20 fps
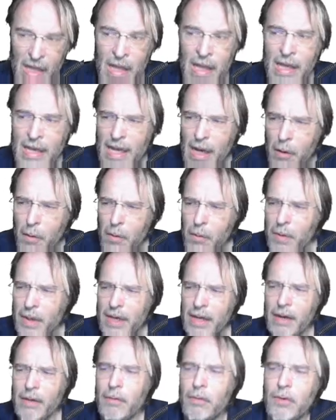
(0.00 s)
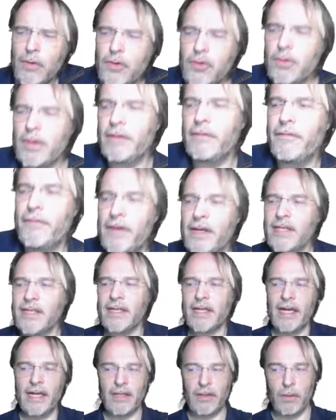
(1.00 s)
Now, when I want to
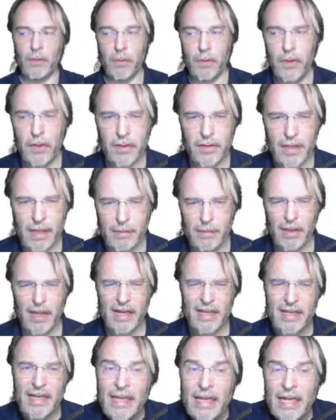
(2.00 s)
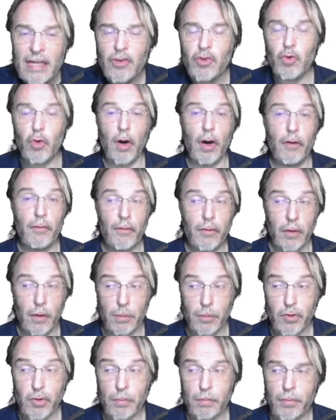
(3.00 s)
investigate a work table, I need to
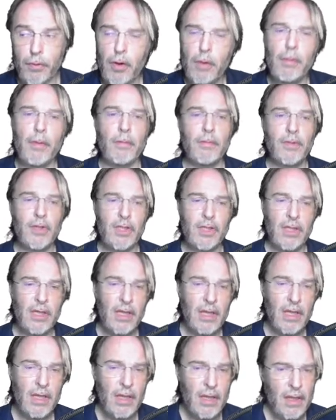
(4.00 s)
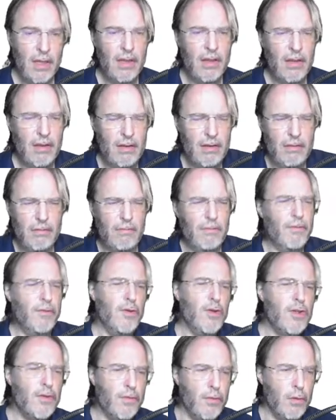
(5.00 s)
overcome some problems.
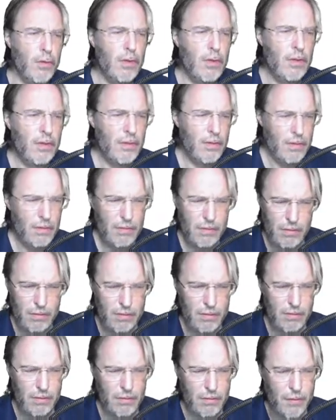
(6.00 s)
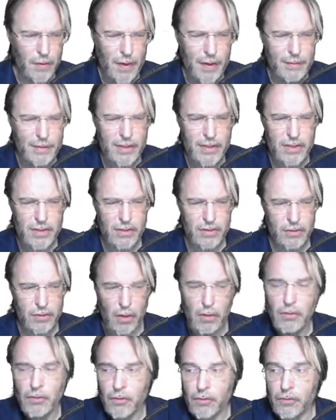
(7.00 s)
First of all, queries
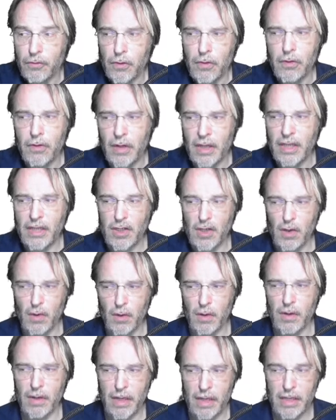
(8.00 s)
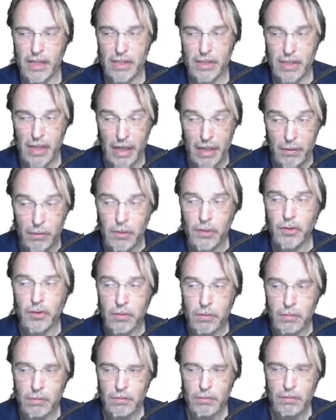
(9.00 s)
don't run as long as I want
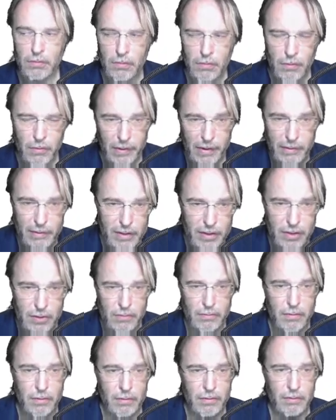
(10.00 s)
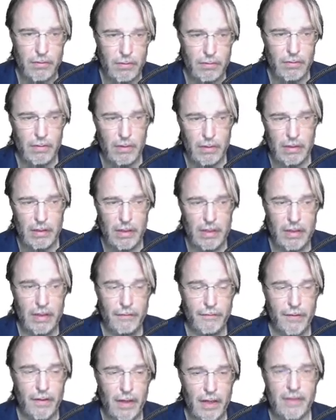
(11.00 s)
to. Queries run in
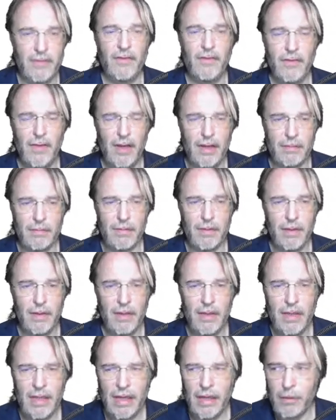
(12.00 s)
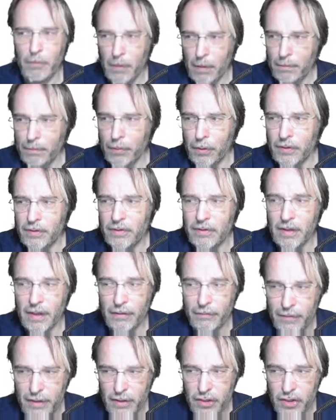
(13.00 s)
a finite time at one point
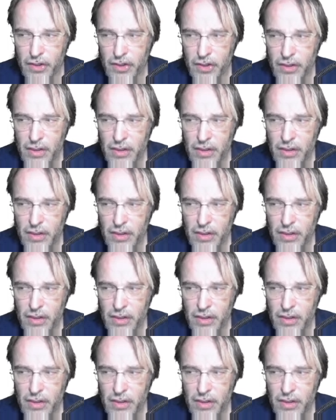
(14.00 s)
they finish.